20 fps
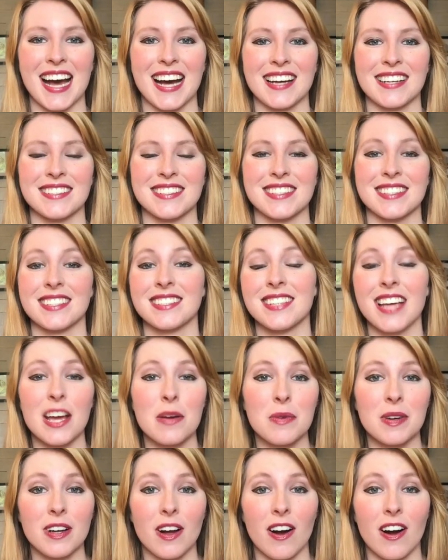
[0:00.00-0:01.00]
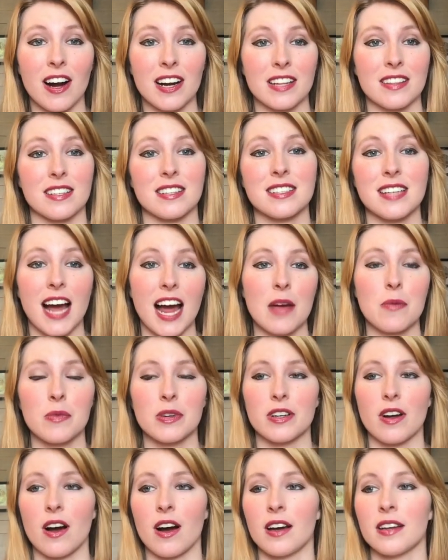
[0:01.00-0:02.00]
as the day went on and the time
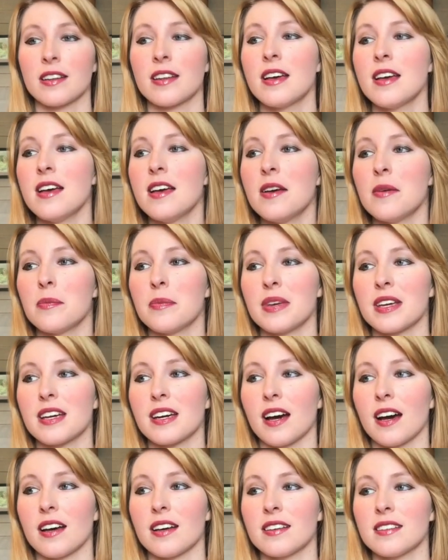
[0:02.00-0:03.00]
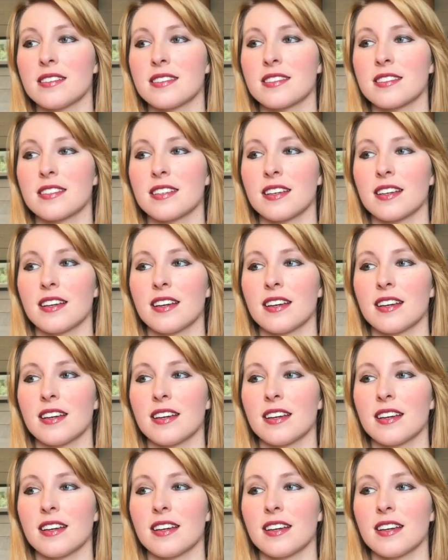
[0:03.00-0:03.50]
went on because